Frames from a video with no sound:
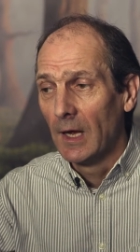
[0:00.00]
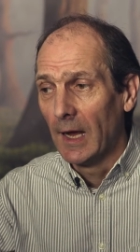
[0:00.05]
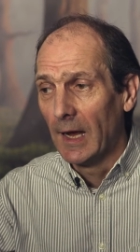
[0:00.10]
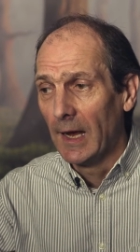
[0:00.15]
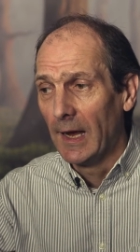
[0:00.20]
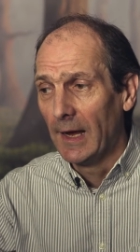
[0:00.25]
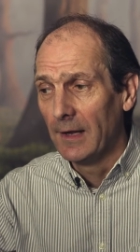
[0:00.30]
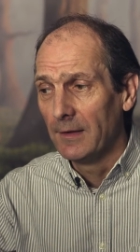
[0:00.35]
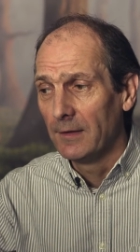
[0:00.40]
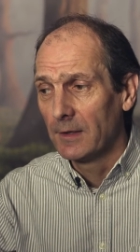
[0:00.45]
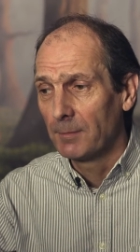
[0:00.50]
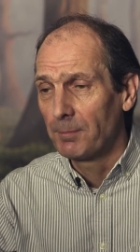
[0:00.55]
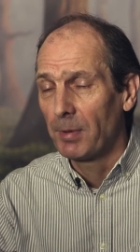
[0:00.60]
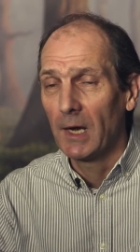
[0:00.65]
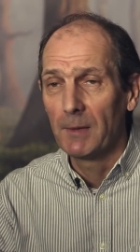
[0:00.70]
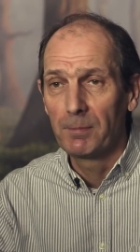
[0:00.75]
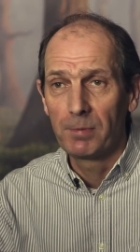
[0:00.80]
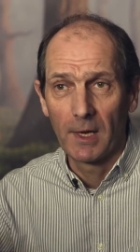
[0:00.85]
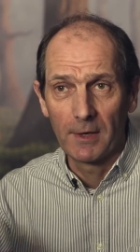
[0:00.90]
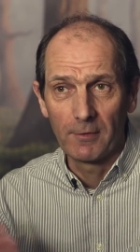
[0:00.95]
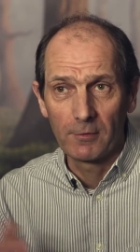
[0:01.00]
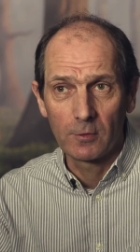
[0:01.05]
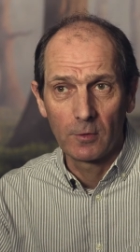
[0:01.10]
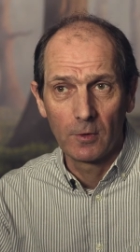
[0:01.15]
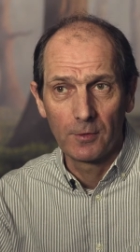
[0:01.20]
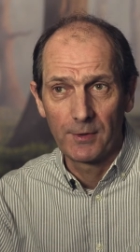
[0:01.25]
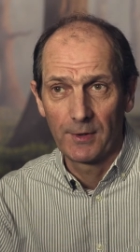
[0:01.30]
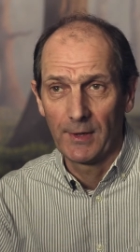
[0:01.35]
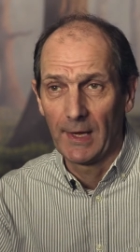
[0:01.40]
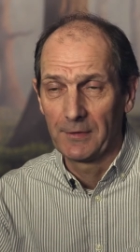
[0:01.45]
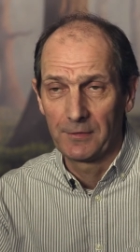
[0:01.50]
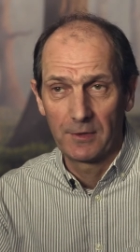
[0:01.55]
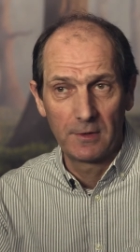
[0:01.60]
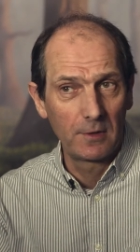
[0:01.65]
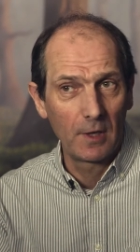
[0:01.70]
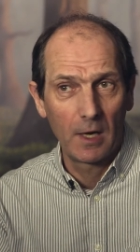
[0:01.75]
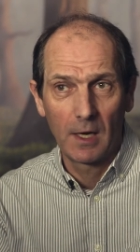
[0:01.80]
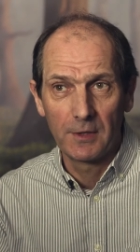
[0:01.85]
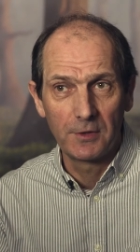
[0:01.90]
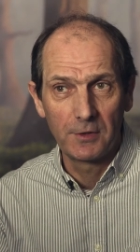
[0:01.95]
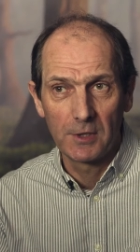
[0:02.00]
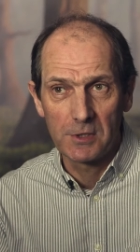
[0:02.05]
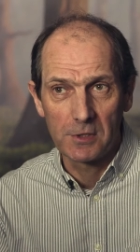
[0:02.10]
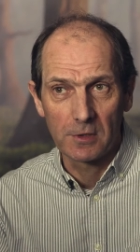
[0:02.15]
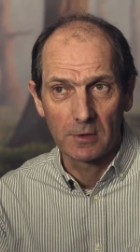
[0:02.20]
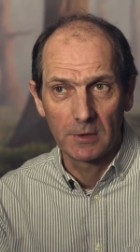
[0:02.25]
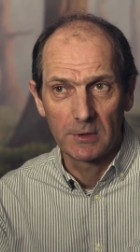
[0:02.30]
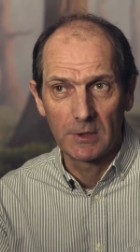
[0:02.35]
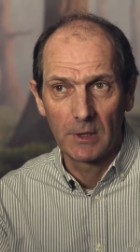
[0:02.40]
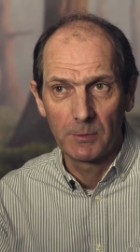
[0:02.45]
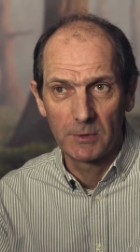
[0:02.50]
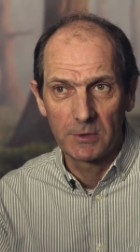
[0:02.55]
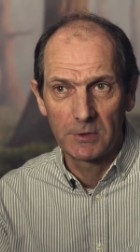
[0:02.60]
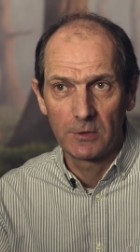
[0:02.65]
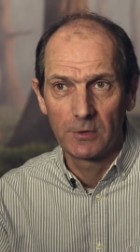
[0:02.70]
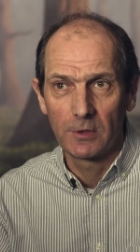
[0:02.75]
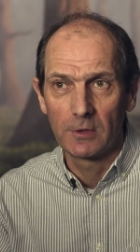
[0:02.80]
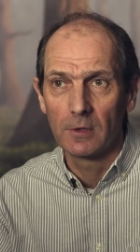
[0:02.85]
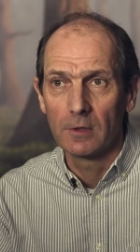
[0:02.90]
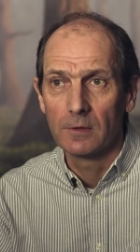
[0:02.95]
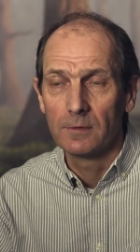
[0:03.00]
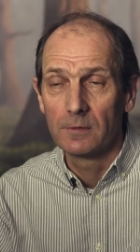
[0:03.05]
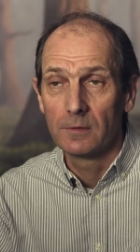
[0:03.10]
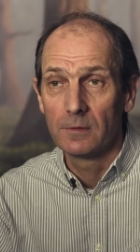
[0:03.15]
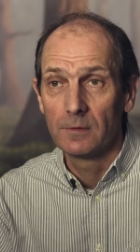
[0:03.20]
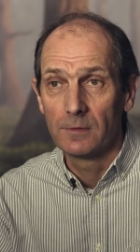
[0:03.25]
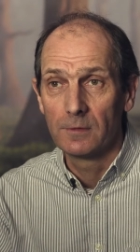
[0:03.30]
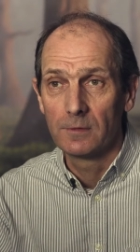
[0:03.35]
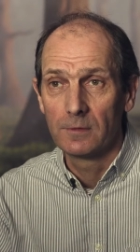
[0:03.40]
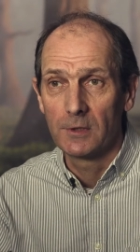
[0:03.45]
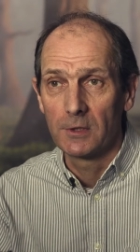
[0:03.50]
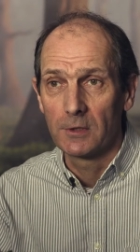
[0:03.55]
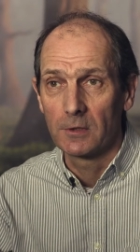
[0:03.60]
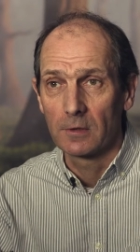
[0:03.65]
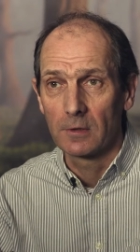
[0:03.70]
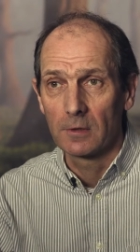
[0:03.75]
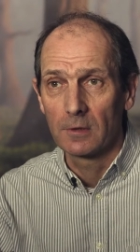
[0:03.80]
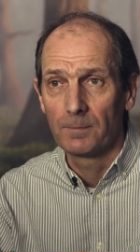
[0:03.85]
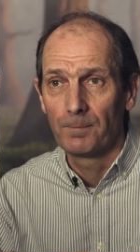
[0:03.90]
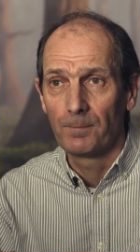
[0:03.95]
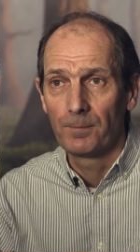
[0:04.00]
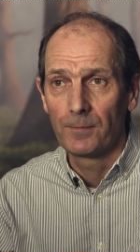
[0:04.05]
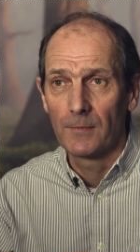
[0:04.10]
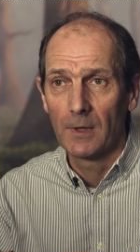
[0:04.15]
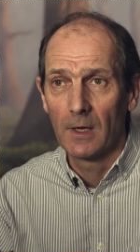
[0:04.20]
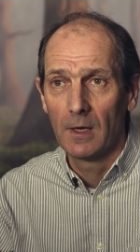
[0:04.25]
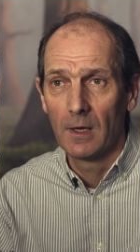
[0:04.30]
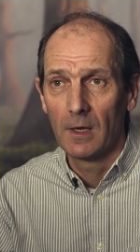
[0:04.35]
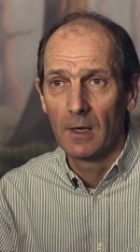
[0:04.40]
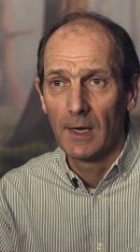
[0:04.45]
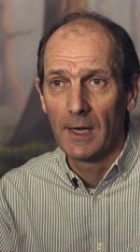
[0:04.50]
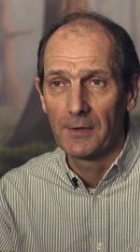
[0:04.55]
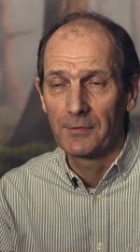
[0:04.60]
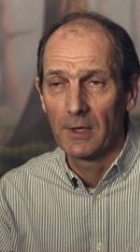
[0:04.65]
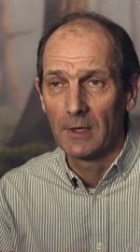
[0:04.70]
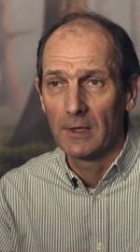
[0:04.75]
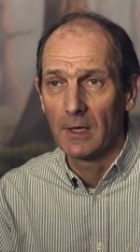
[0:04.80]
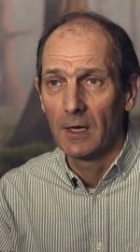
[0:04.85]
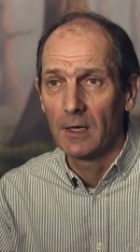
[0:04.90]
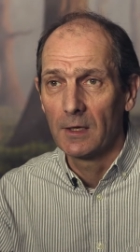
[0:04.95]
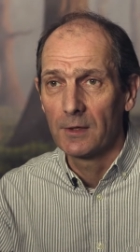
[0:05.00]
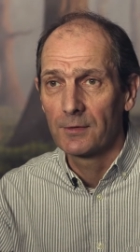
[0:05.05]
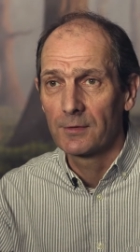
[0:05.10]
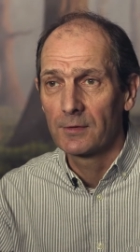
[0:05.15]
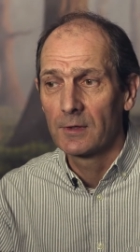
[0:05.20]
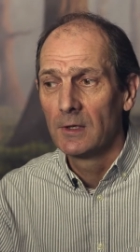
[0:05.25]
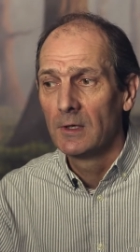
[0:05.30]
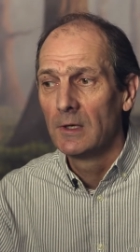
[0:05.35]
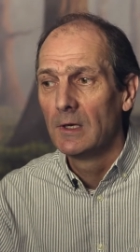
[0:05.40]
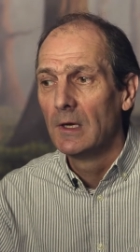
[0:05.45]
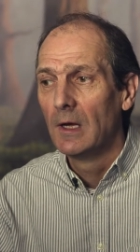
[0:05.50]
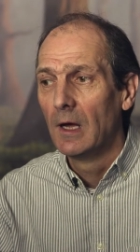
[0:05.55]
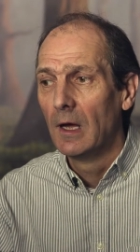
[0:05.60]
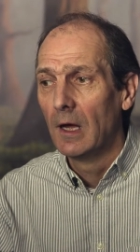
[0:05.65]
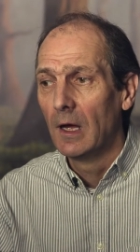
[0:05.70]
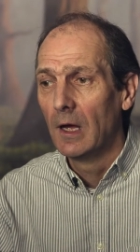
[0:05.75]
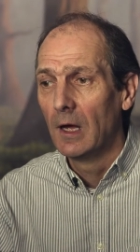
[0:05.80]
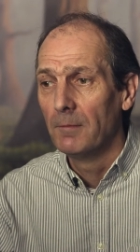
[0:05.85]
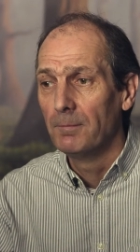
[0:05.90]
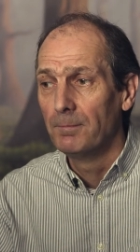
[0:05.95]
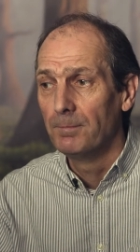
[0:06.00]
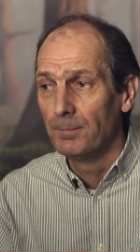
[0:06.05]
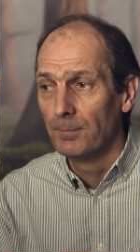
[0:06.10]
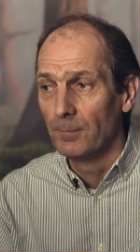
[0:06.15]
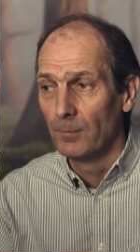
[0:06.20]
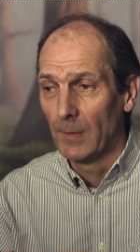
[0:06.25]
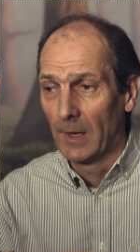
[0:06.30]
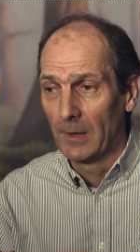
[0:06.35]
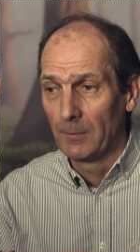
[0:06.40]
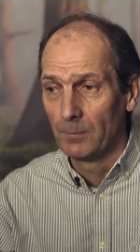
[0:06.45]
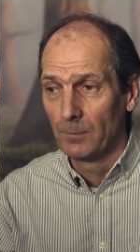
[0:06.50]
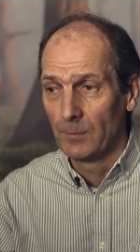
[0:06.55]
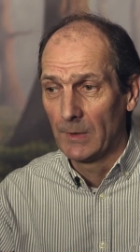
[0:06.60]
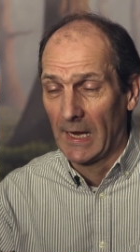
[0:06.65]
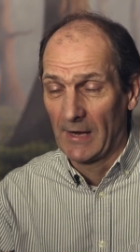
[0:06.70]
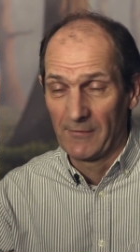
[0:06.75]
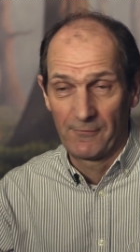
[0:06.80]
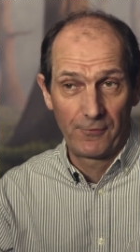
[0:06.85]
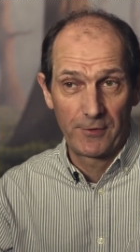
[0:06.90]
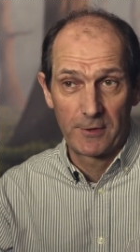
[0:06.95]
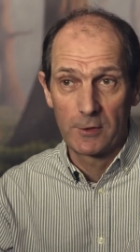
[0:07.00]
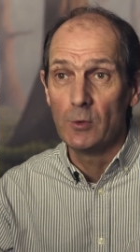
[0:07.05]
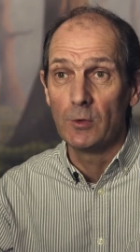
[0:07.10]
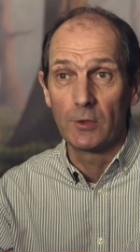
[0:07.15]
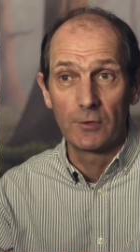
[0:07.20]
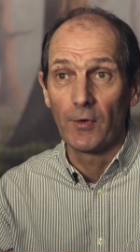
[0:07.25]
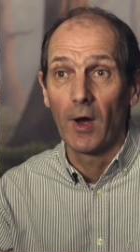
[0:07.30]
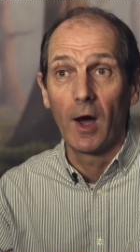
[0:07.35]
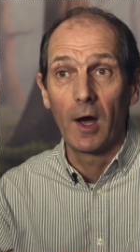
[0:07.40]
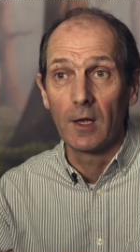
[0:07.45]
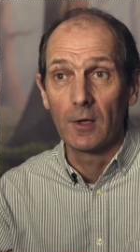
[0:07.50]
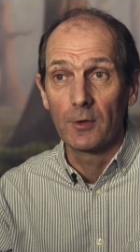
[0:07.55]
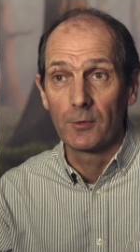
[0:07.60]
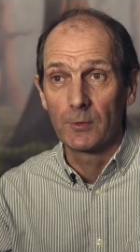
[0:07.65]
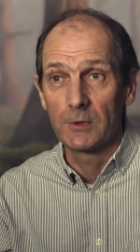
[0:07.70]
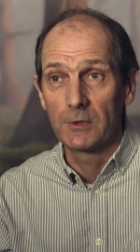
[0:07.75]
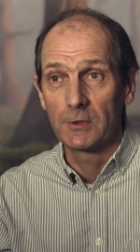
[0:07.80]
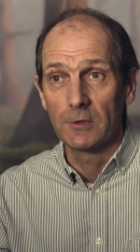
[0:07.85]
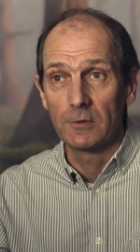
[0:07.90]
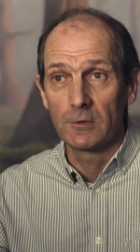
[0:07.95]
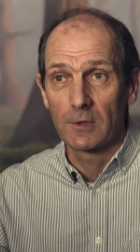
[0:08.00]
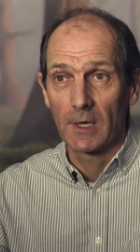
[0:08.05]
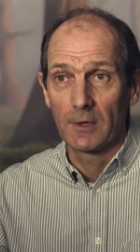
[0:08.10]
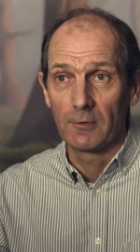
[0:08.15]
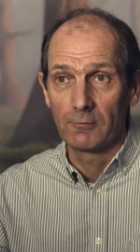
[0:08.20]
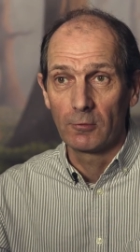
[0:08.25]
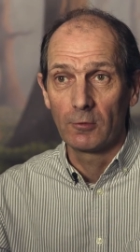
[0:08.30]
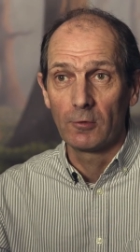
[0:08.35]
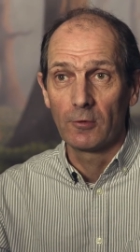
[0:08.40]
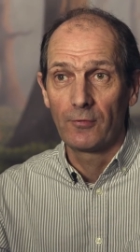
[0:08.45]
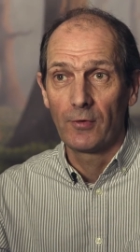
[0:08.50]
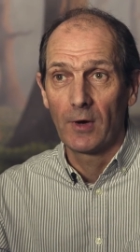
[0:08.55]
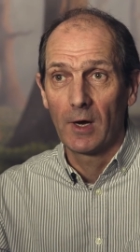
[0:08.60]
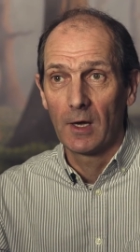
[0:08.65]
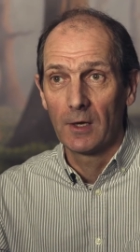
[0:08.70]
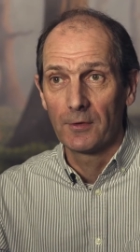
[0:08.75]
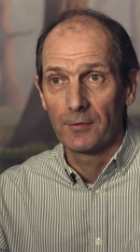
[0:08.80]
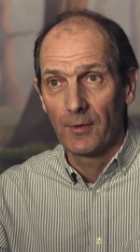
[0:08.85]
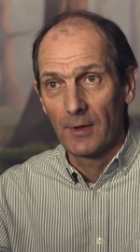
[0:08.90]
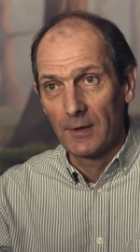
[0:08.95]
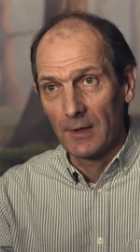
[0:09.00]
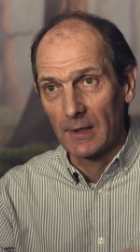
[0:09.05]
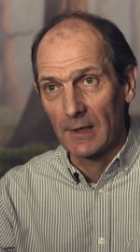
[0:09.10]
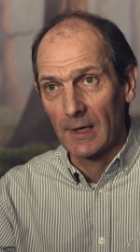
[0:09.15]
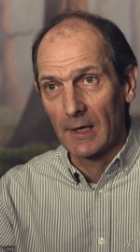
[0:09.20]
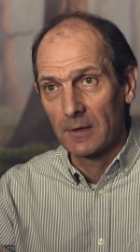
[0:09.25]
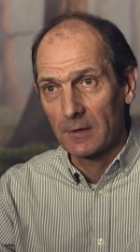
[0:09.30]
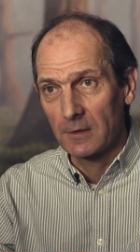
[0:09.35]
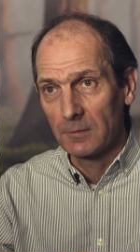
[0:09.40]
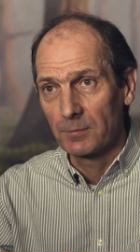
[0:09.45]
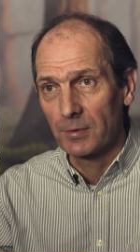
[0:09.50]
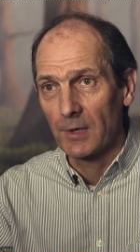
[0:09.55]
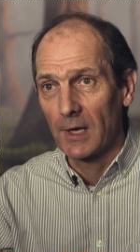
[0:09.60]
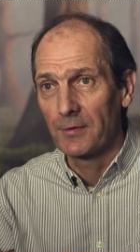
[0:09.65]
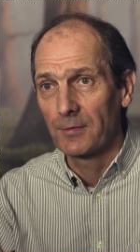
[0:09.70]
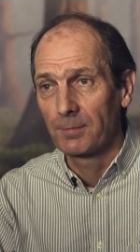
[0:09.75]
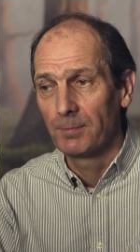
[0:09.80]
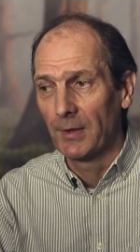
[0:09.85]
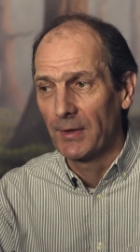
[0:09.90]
And the pipeline, of course, so that's entirely digital. You know, we're shooting on digital uh, SLRs. Um, we have huge files. We shoot kind of raw files, and then they get compressed.